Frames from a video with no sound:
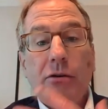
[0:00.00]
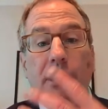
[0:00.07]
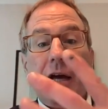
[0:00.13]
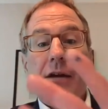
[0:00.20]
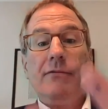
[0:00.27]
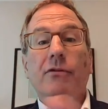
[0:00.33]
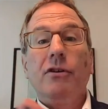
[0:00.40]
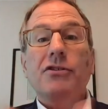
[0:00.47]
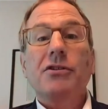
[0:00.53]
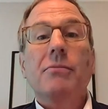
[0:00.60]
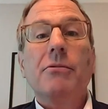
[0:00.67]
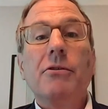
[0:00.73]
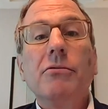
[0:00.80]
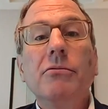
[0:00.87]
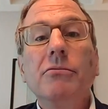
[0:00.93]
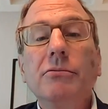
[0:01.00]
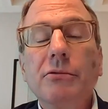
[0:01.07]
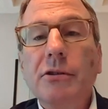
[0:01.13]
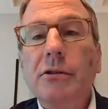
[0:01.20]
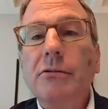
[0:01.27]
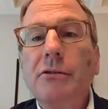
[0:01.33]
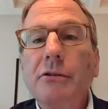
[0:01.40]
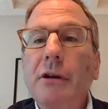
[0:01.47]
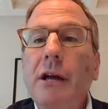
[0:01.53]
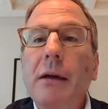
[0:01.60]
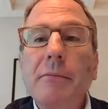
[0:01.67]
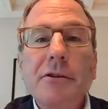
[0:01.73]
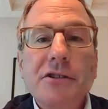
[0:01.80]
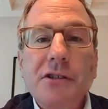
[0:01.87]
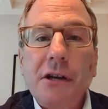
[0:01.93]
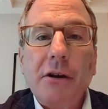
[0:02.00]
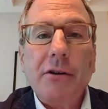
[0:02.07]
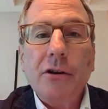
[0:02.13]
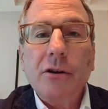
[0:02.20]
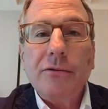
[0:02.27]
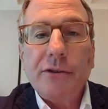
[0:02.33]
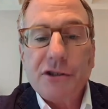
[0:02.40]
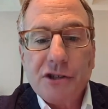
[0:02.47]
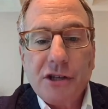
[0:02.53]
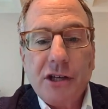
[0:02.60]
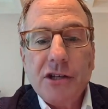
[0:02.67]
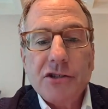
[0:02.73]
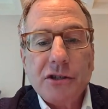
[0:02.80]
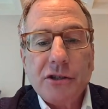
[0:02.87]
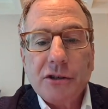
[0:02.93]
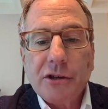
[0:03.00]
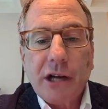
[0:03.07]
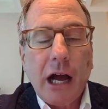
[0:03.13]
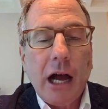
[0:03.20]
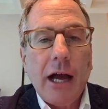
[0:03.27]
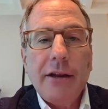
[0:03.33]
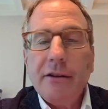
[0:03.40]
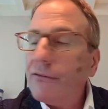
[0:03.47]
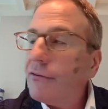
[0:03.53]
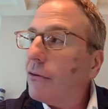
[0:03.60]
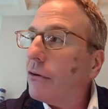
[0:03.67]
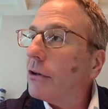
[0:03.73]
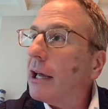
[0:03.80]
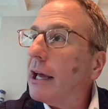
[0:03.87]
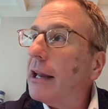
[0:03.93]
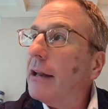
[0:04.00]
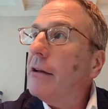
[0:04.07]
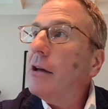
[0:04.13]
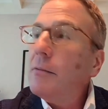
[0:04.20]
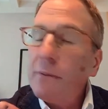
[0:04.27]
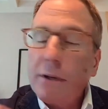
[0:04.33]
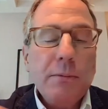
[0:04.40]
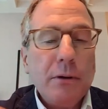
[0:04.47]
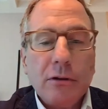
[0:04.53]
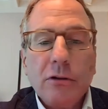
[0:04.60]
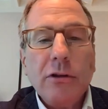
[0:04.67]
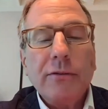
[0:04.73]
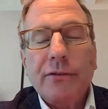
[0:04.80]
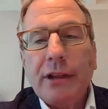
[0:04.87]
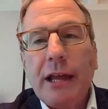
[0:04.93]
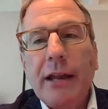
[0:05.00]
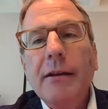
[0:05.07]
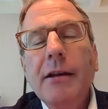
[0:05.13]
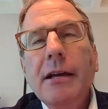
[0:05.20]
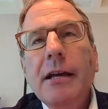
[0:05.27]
And Envoy is someone who, your emissary overseas or your guide in a foreign land. People are looking for that.